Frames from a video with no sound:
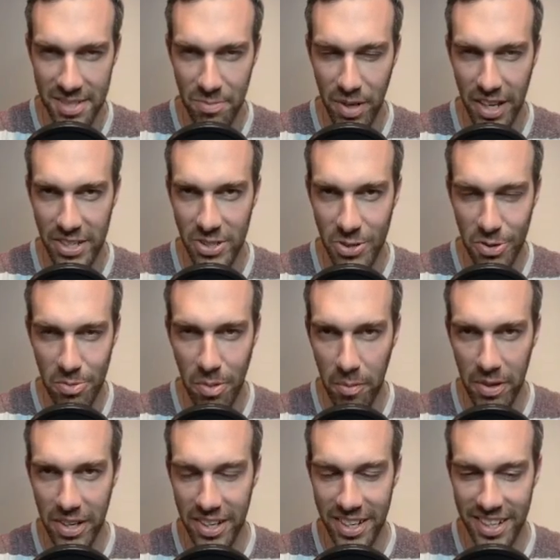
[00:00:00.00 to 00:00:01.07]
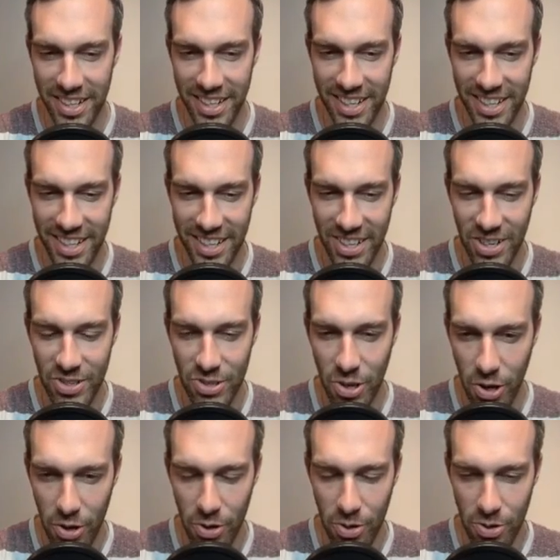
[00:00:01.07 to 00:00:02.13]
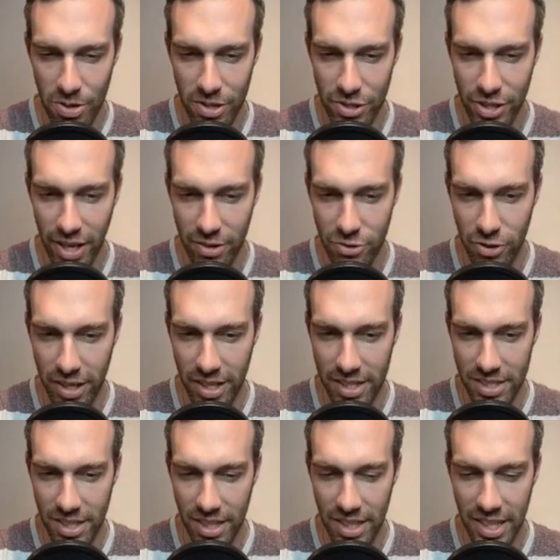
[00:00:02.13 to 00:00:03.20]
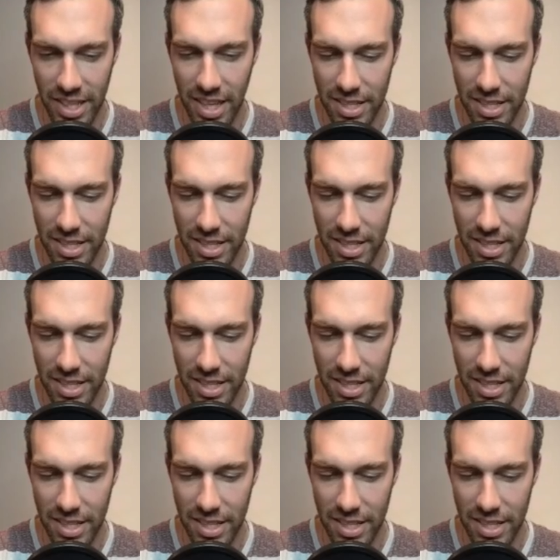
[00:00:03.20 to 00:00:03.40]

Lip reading: But I do remember two Shadow Dragonites in the lead.